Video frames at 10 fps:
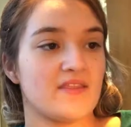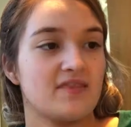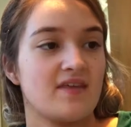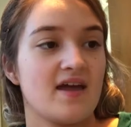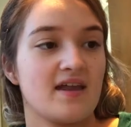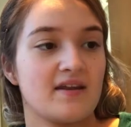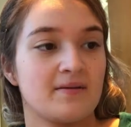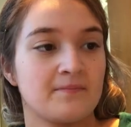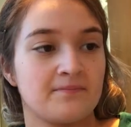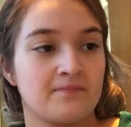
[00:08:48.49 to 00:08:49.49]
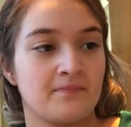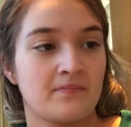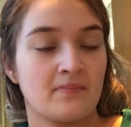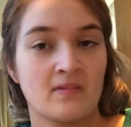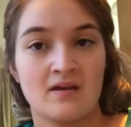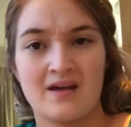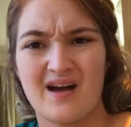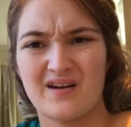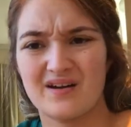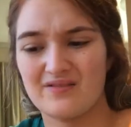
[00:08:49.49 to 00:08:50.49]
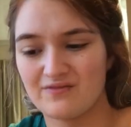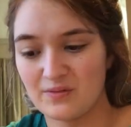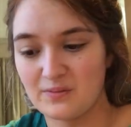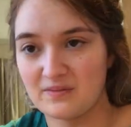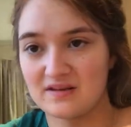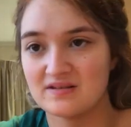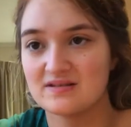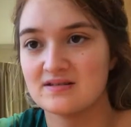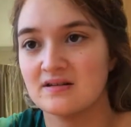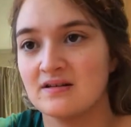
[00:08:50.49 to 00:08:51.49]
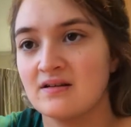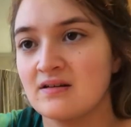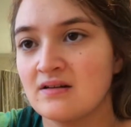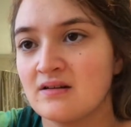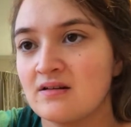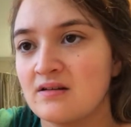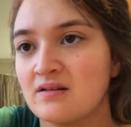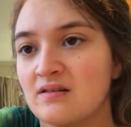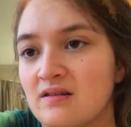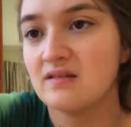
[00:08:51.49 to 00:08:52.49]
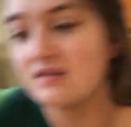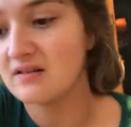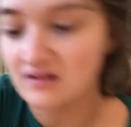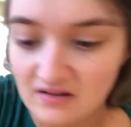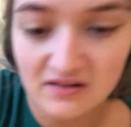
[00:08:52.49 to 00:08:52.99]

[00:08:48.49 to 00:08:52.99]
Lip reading: And then, how can I film this? Sit it down